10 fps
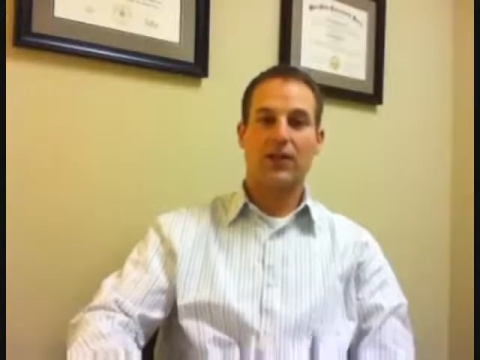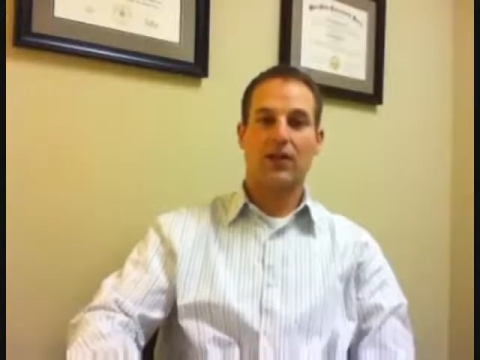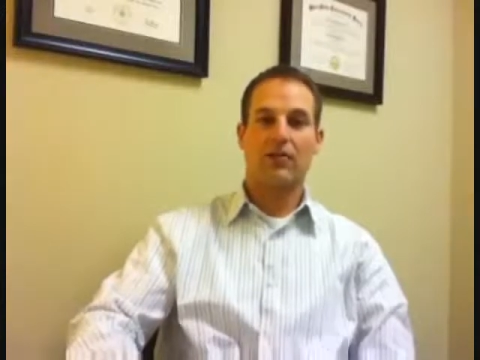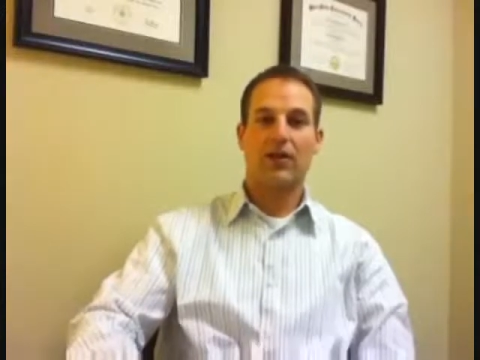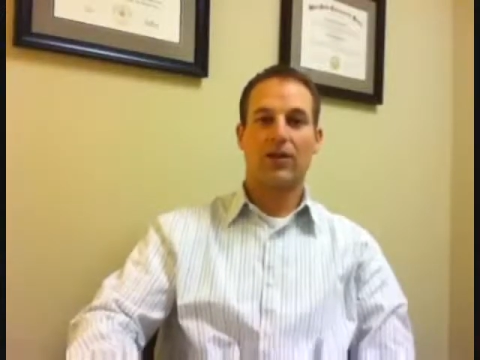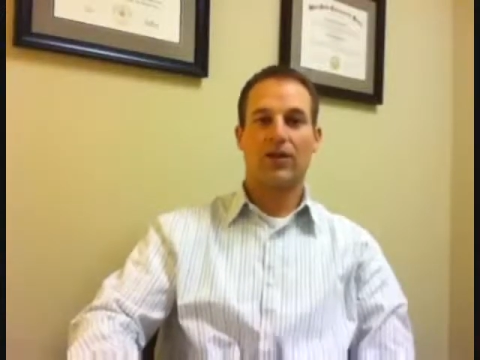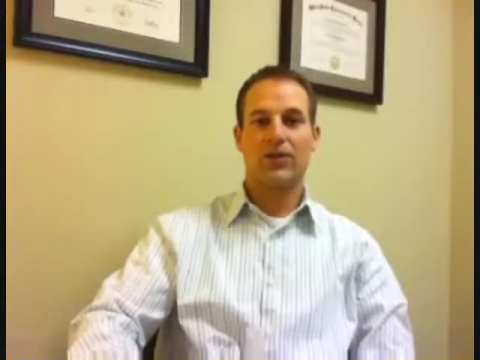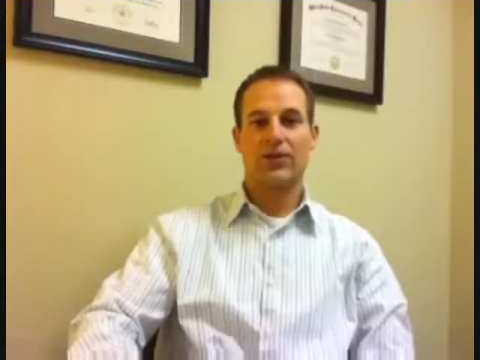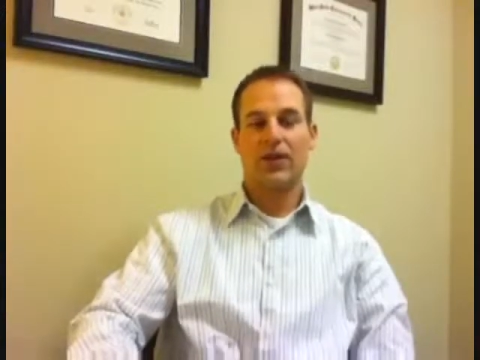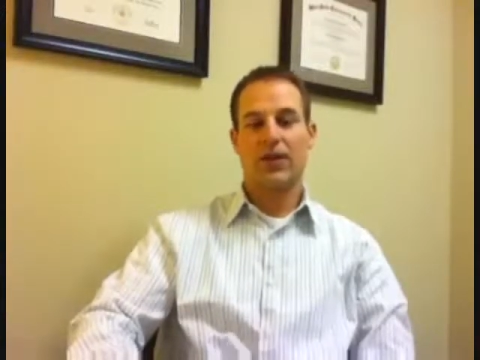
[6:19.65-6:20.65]
I
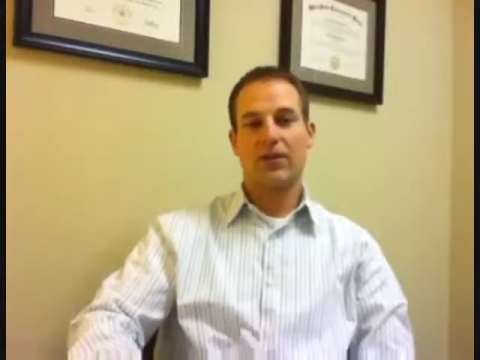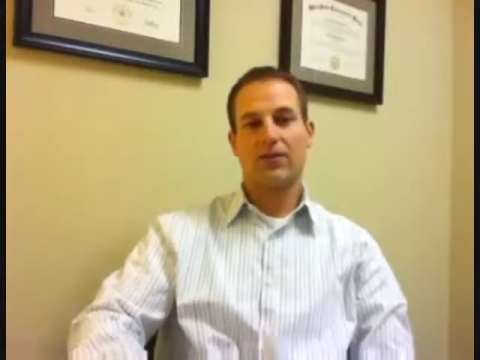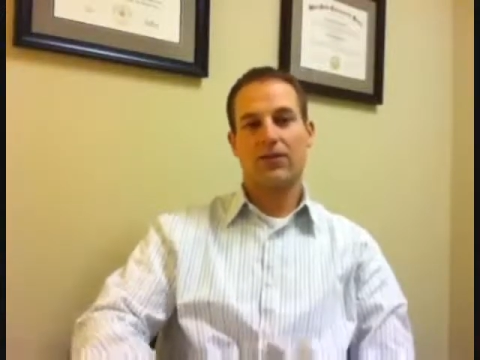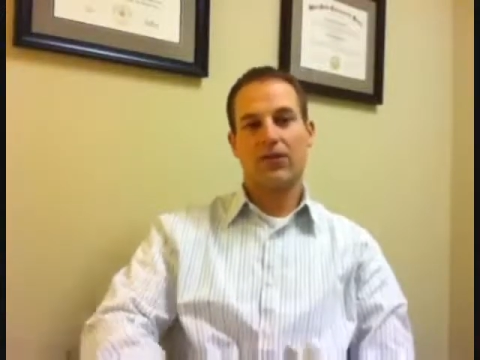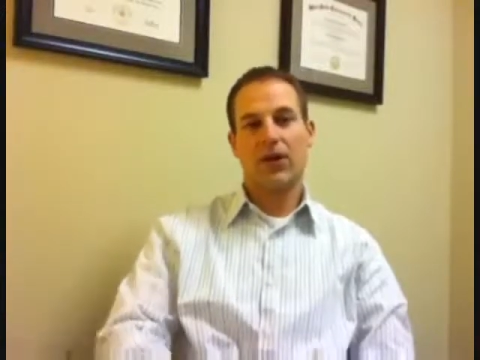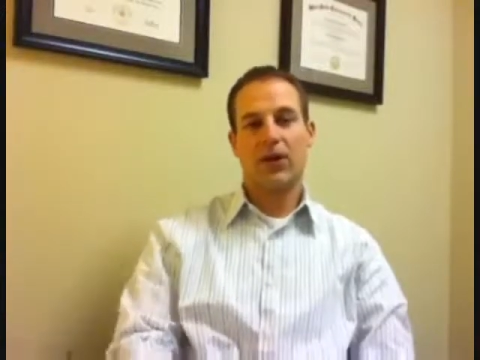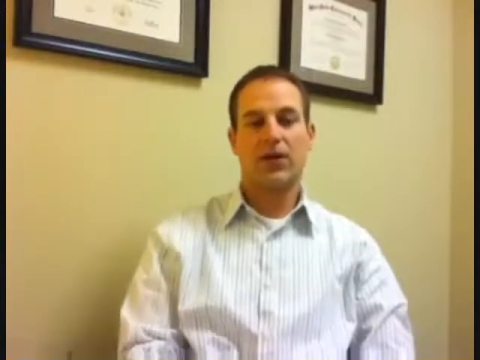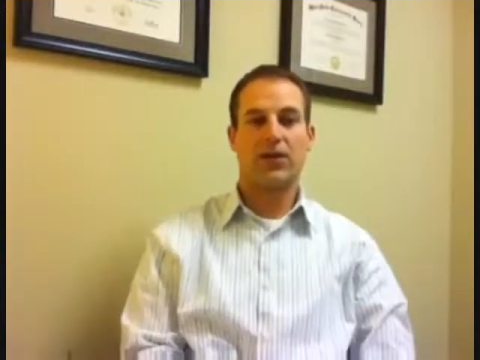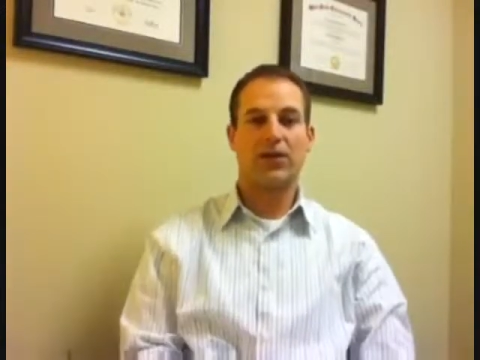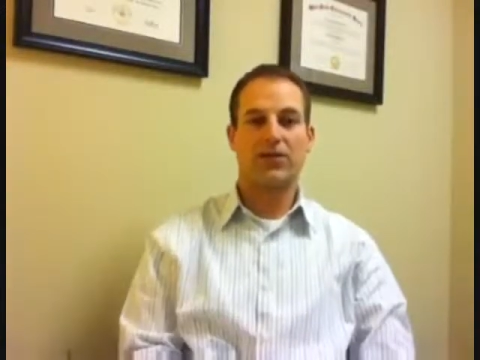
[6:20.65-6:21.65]
noticed that
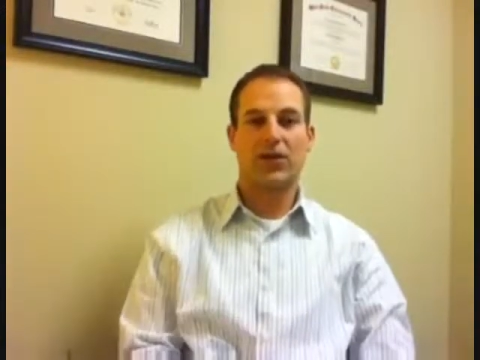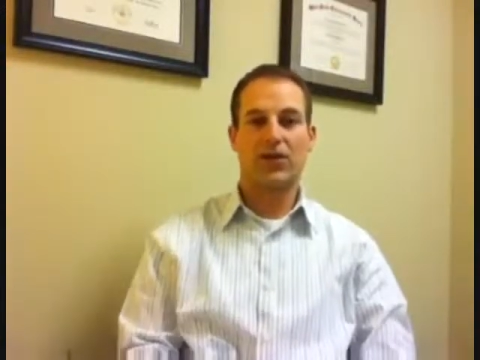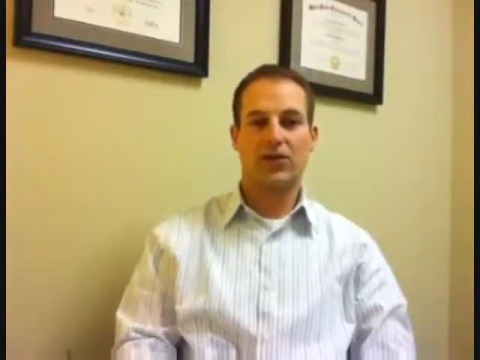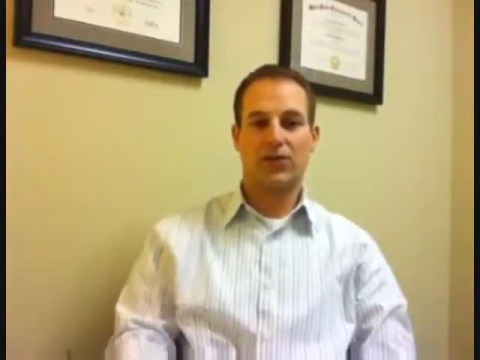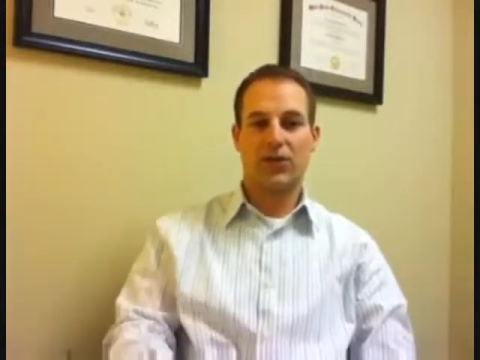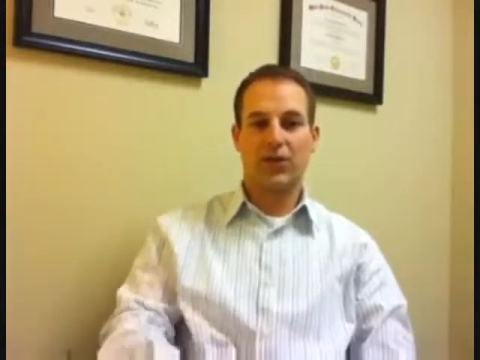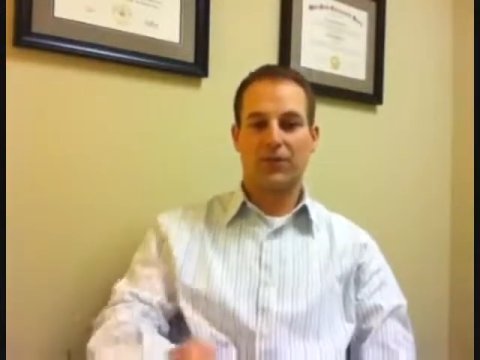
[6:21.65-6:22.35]
as far as,